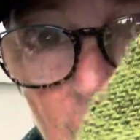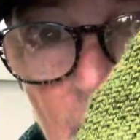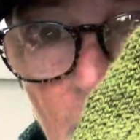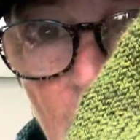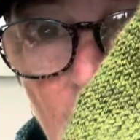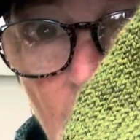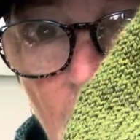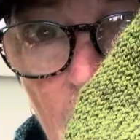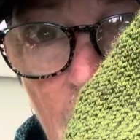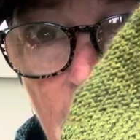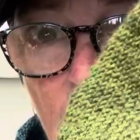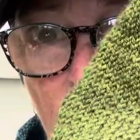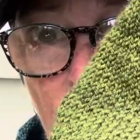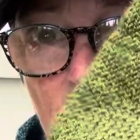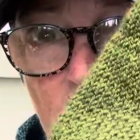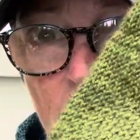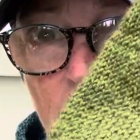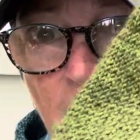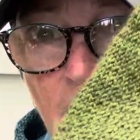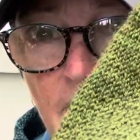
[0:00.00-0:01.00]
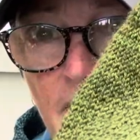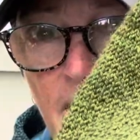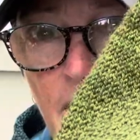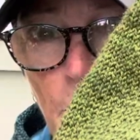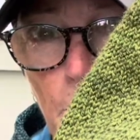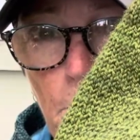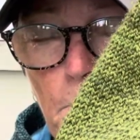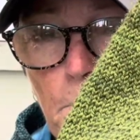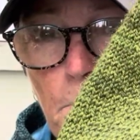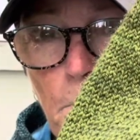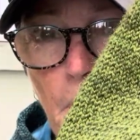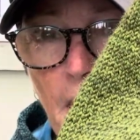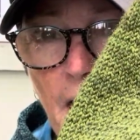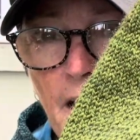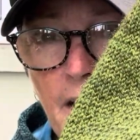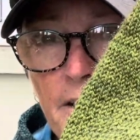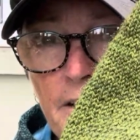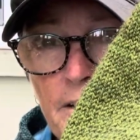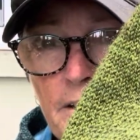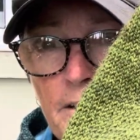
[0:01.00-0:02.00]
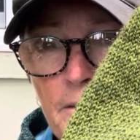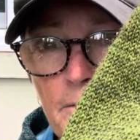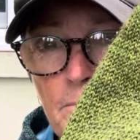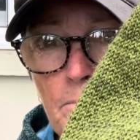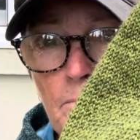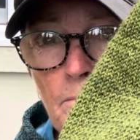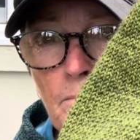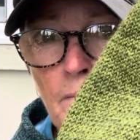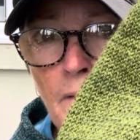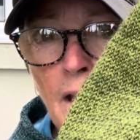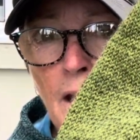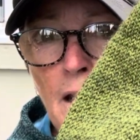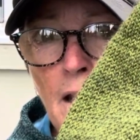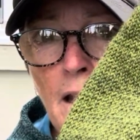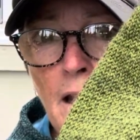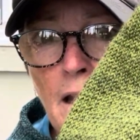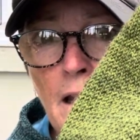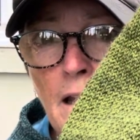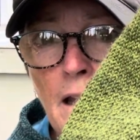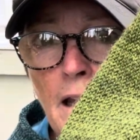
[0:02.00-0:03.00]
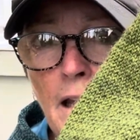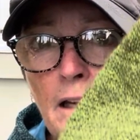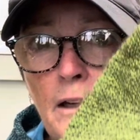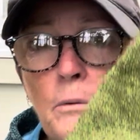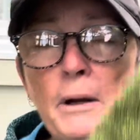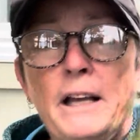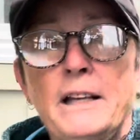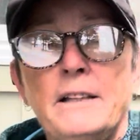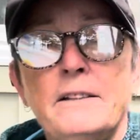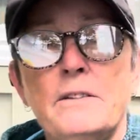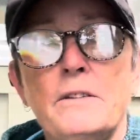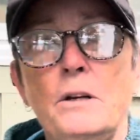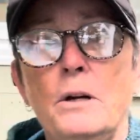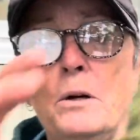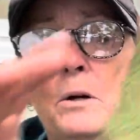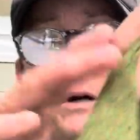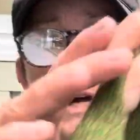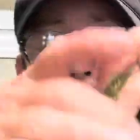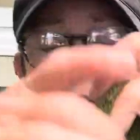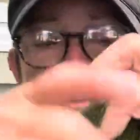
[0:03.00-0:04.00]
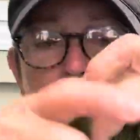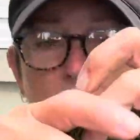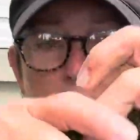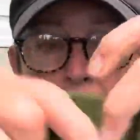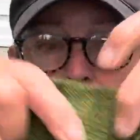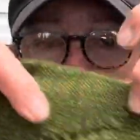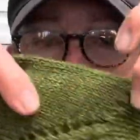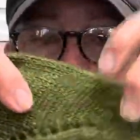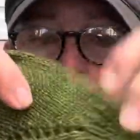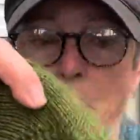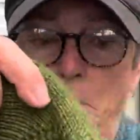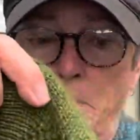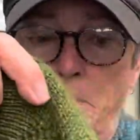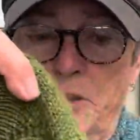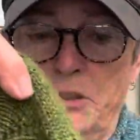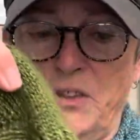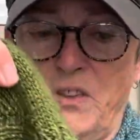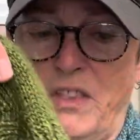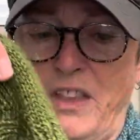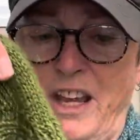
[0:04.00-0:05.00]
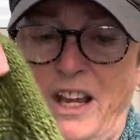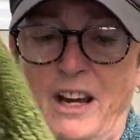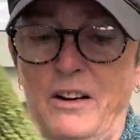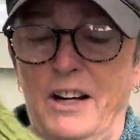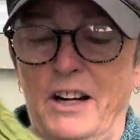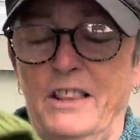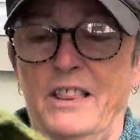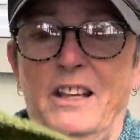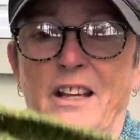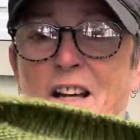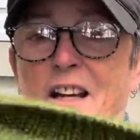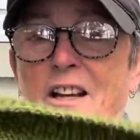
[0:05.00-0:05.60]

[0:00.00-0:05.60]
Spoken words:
on either side of the pattern. Anyway, so I think I'm almost there. I think I